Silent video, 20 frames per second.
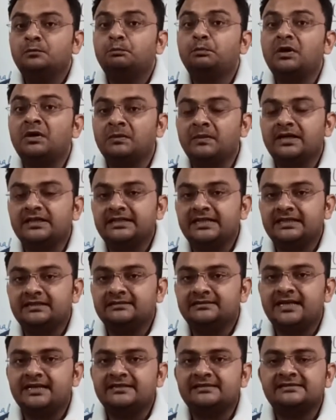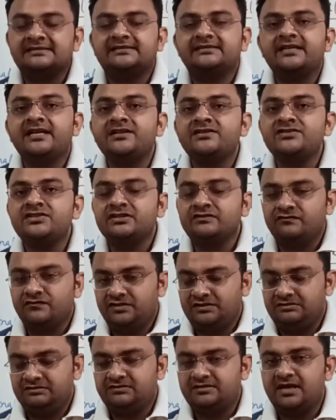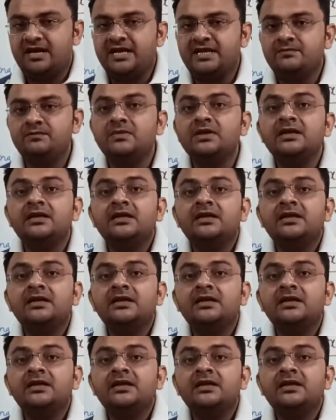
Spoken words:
permanent, that is changing with time.